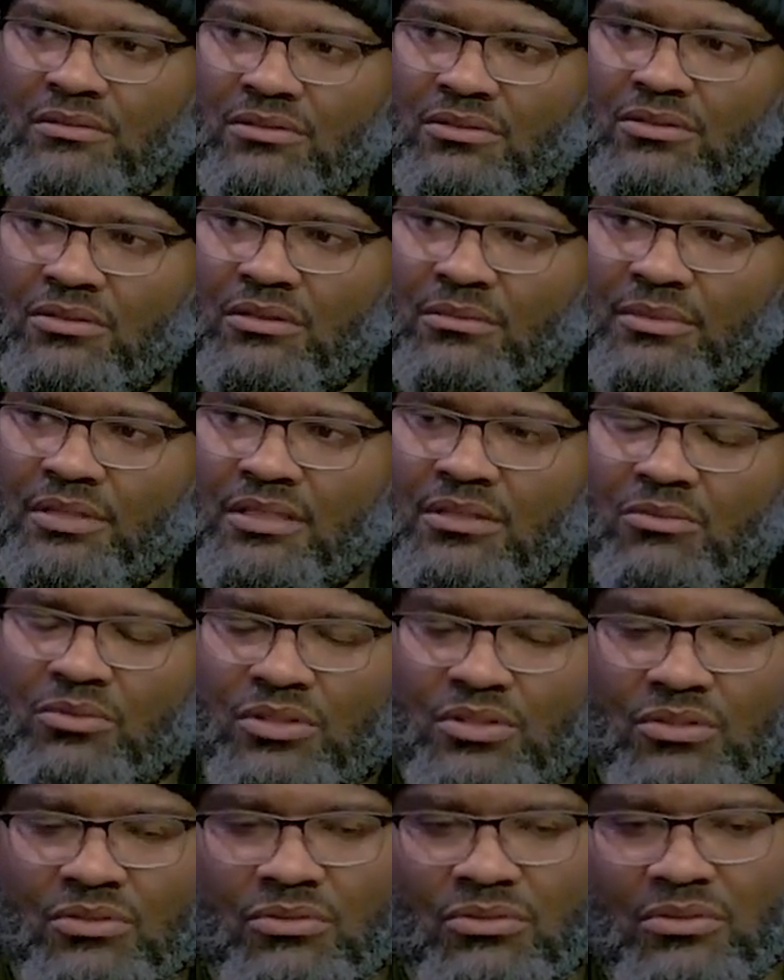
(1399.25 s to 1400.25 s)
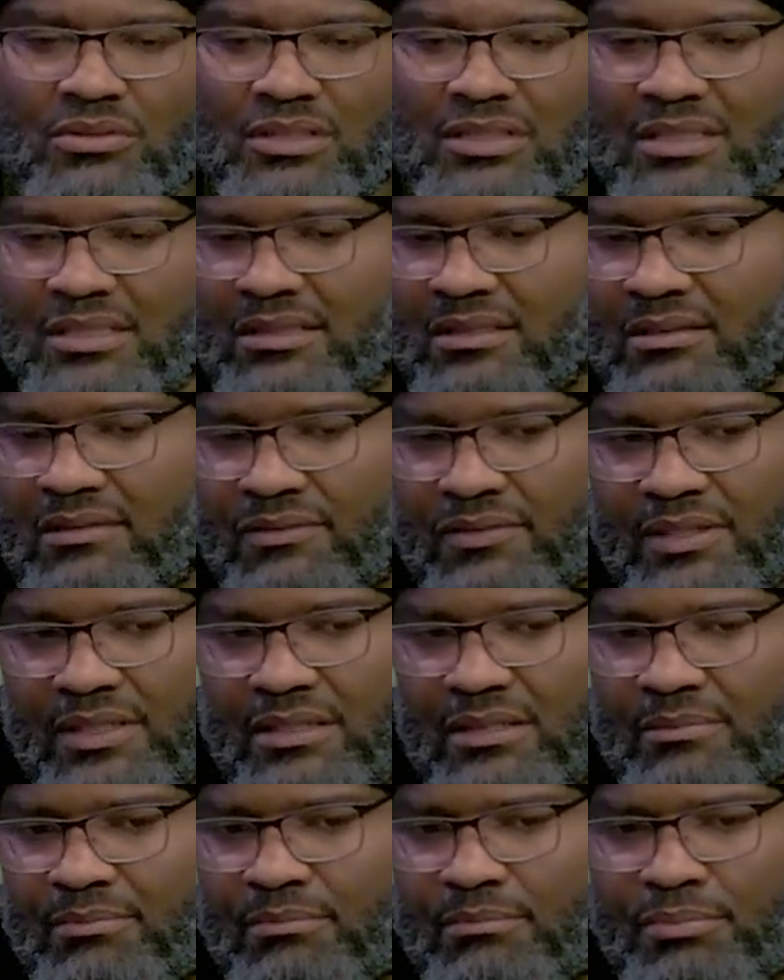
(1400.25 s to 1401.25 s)
You know what I mean? When you live
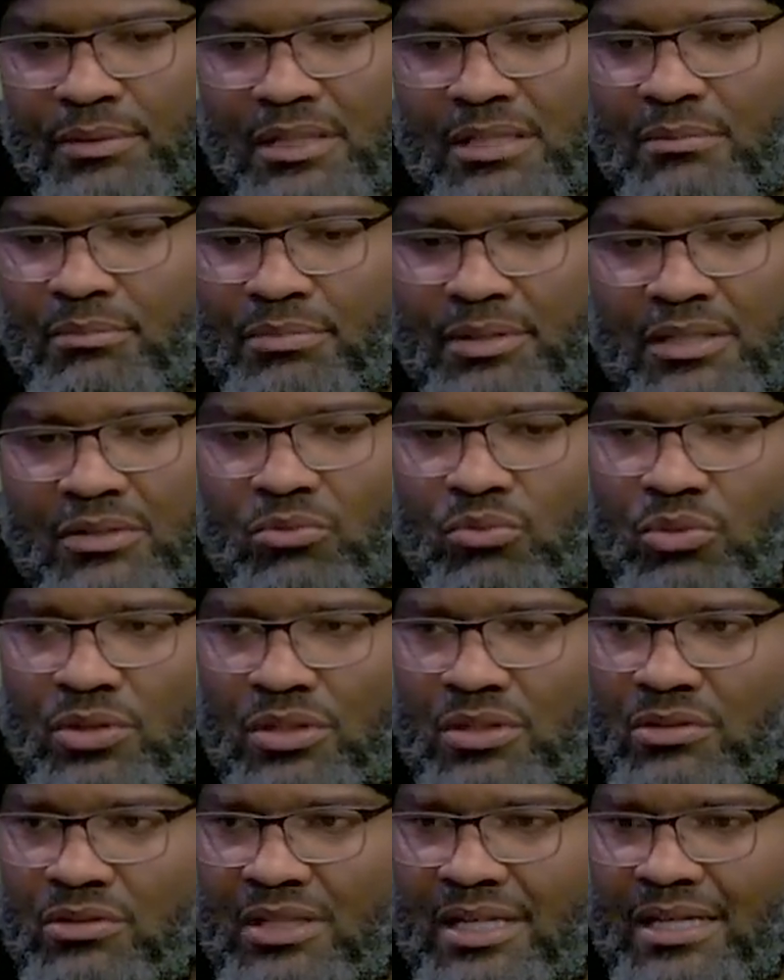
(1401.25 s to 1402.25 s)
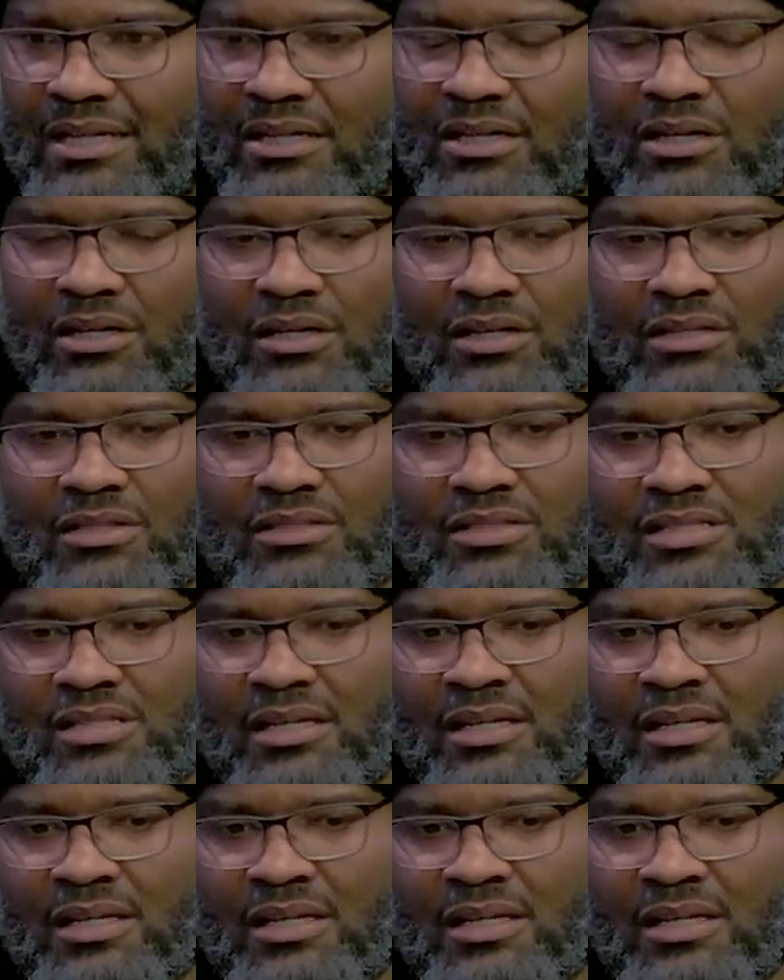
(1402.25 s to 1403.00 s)
in a big, big world like ours,